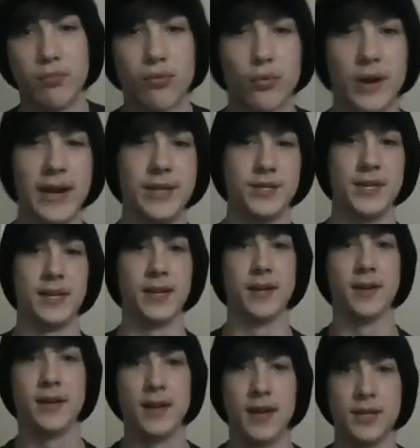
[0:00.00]
praising
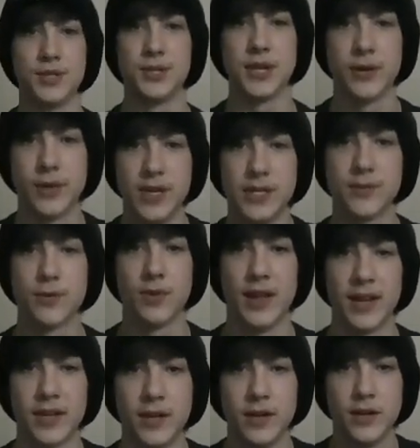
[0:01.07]
a series for
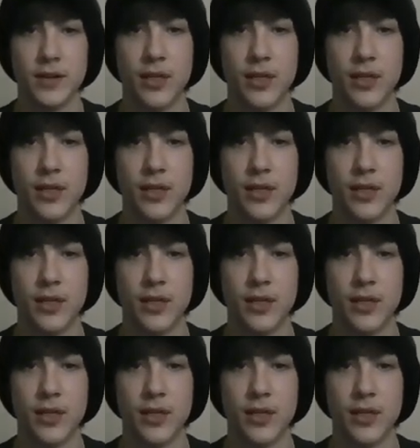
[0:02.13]
like